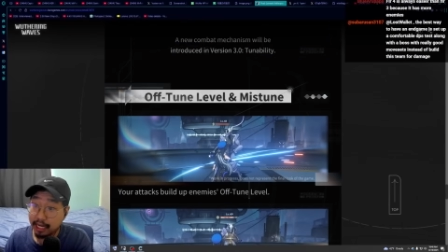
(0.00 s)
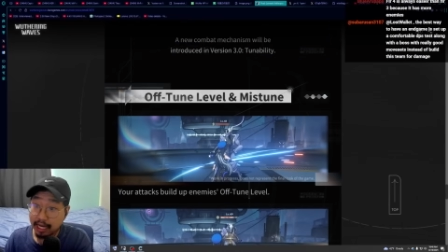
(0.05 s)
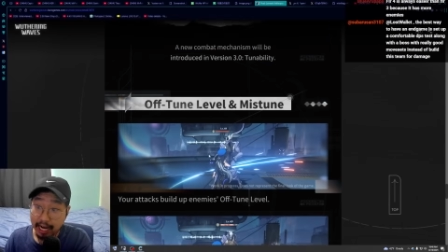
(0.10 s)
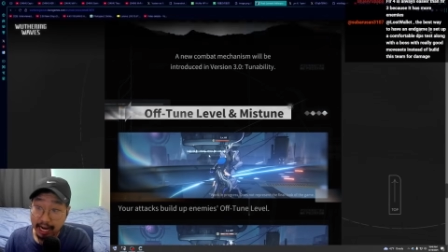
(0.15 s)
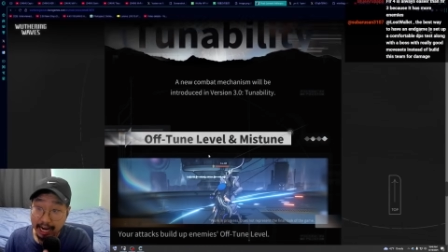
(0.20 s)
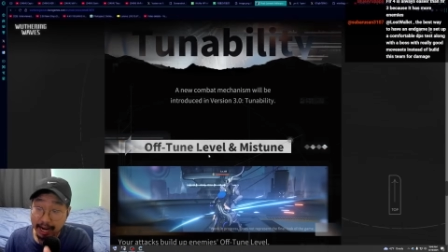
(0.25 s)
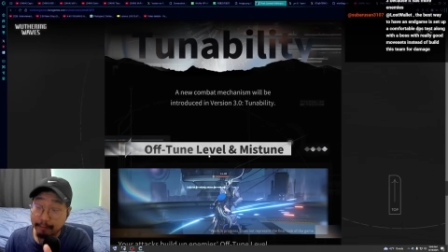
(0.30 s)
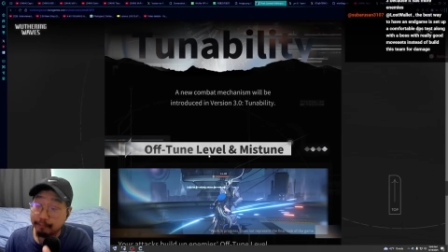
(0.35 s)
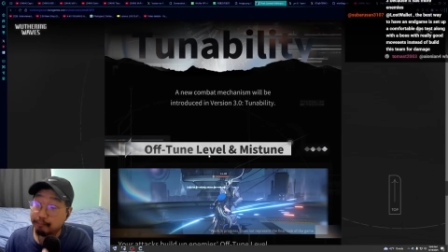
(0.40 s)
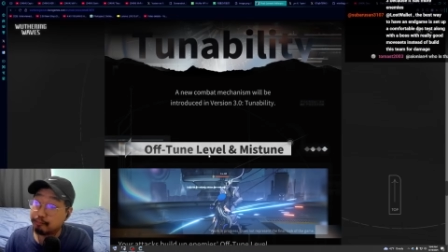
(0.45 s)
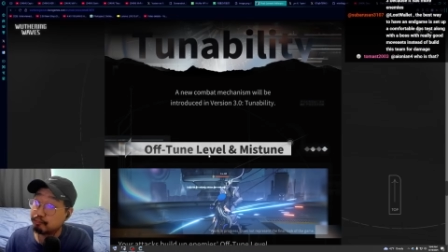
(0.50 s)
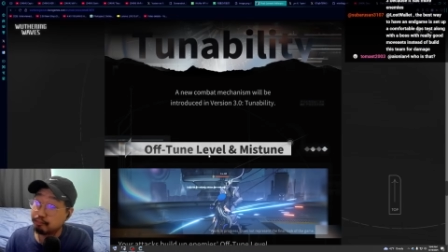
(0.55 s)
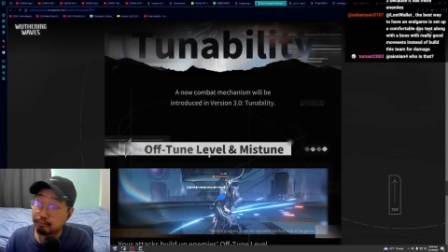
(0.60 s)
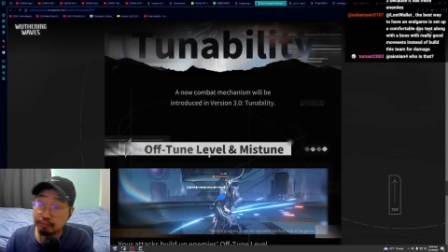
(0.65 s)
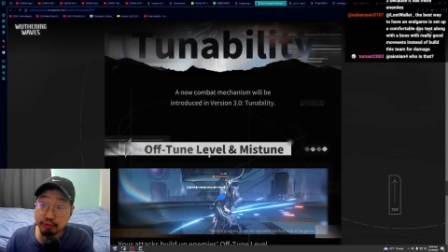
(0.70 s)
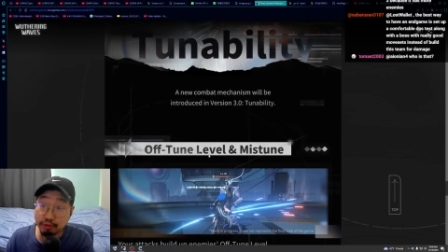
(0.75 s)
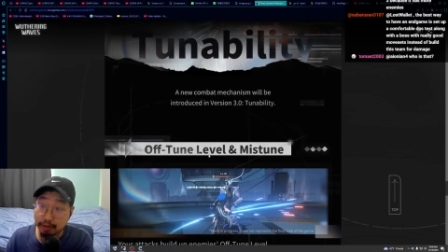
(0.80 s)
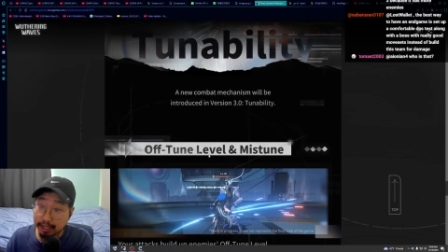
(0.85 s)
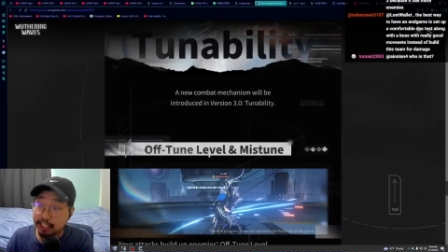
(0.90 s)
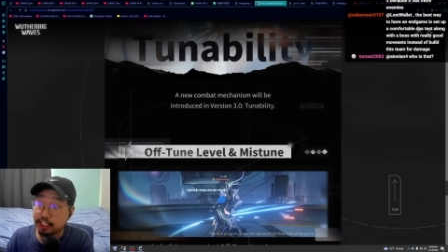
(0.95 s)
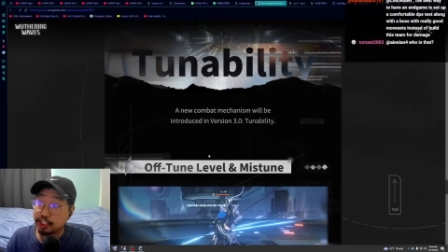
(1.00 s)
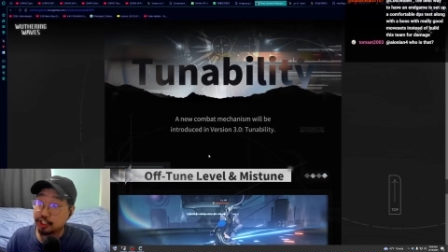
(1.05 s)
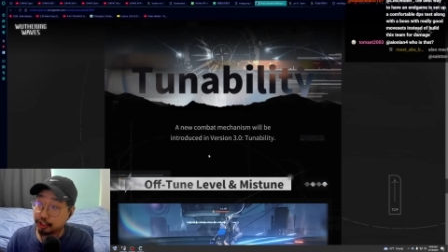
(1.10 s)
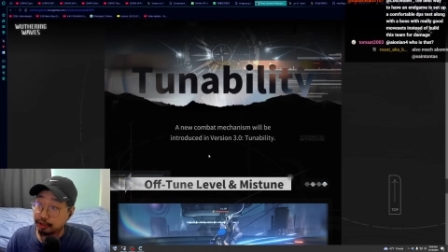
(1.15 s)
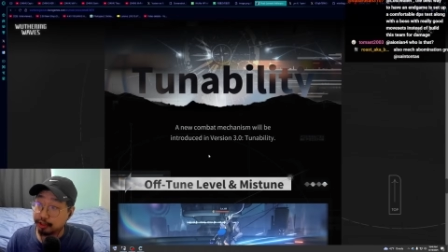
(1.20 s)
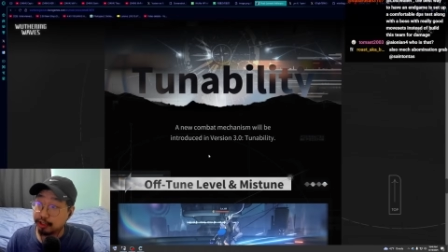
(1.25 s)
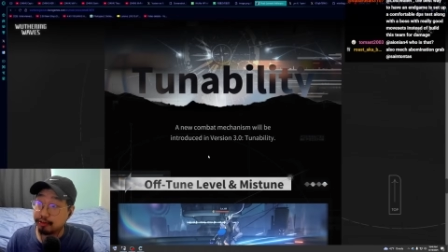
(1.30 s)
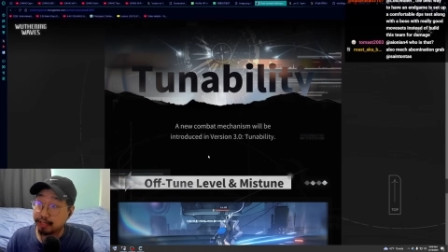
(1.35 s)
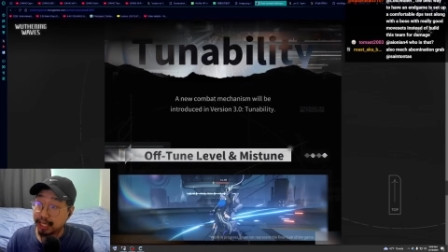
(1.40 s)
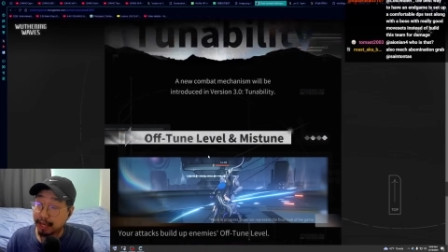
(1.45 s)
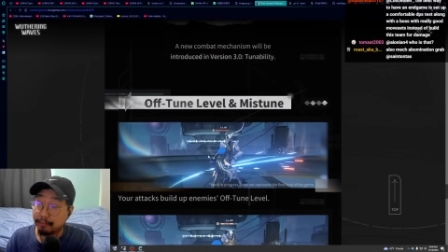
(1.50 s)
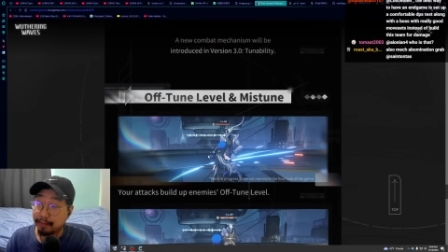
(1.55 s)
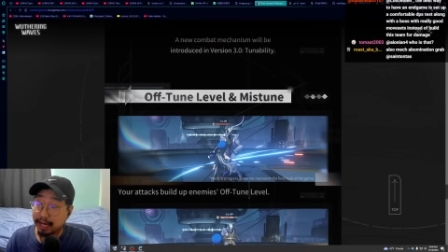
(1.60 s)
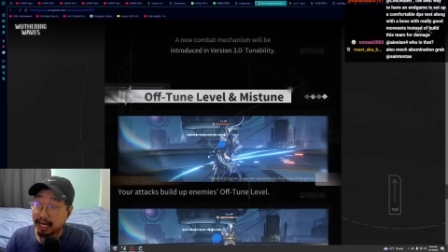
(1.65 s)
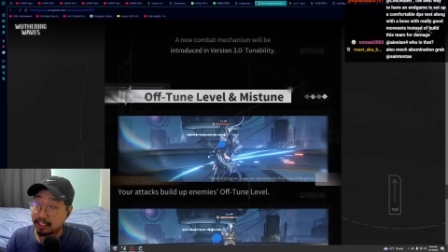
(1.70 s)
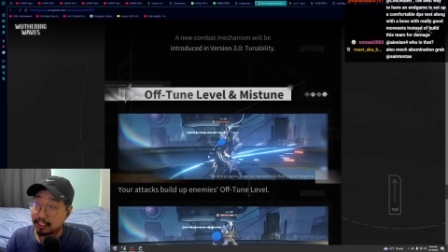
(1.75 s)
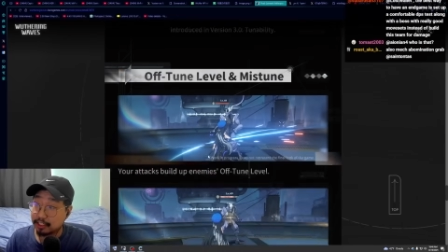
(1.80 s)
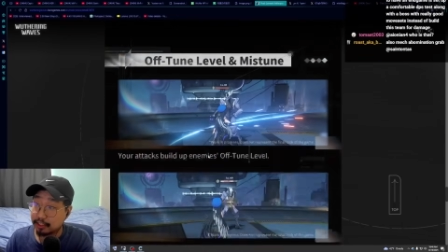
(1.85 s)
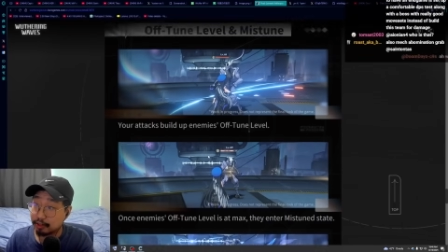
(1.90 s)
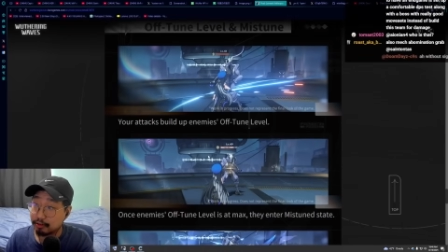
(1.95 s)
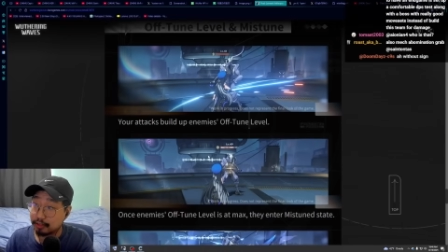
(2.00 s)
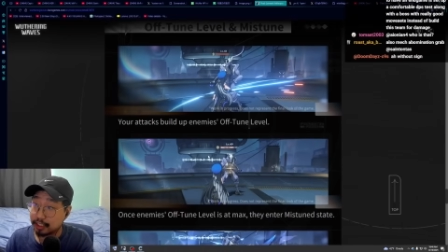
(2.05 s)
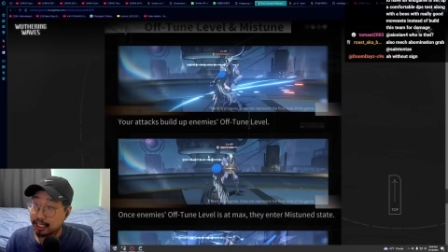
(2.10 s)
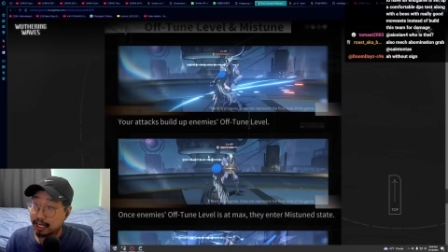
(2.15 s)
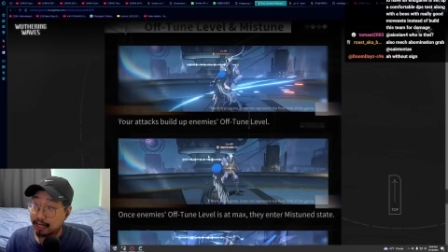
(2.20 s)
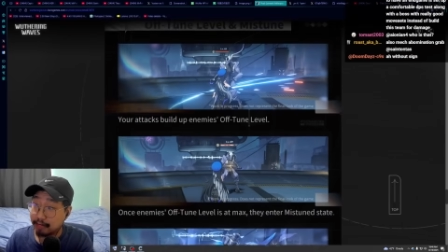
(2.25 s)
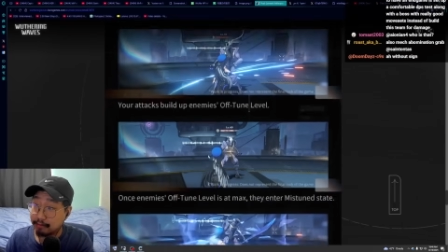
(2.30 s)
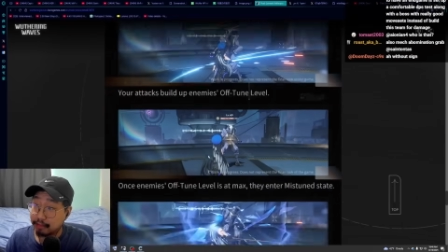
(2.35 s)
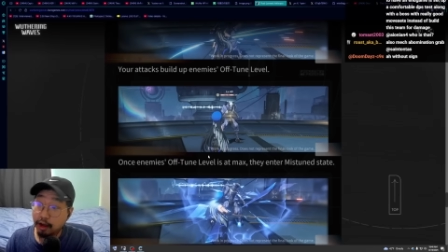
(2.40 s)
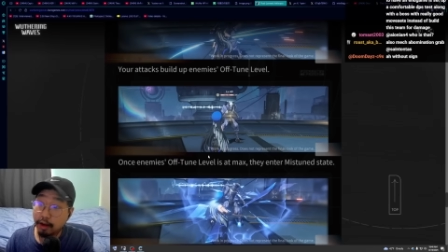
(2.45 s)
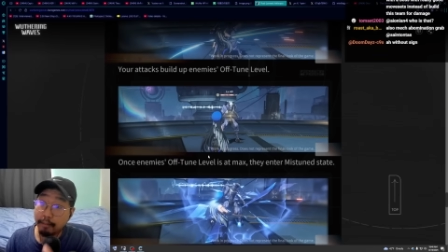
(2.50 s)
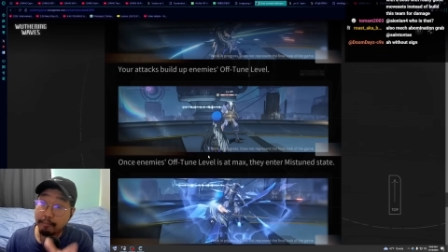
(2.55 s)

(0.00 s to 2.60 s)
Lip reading: I'm pretty sure you'll get back to those times.